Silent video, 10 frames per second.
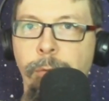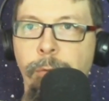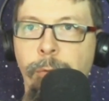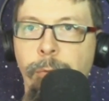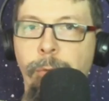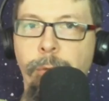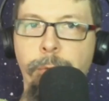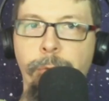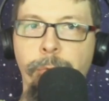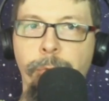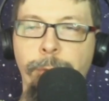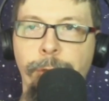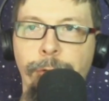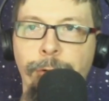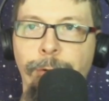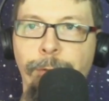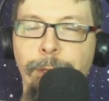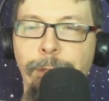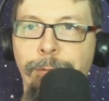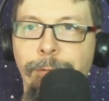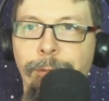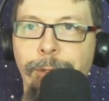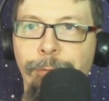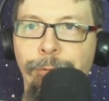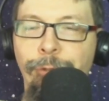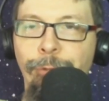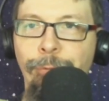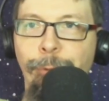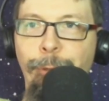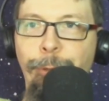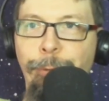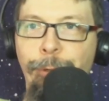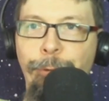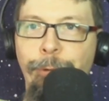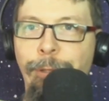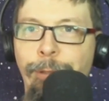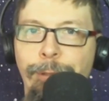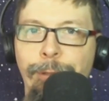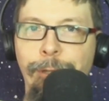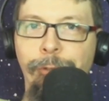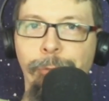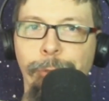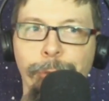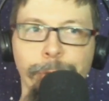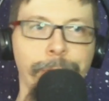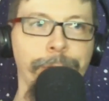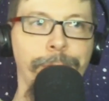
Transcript: You always want to make sure that the show you recorded actually recorded.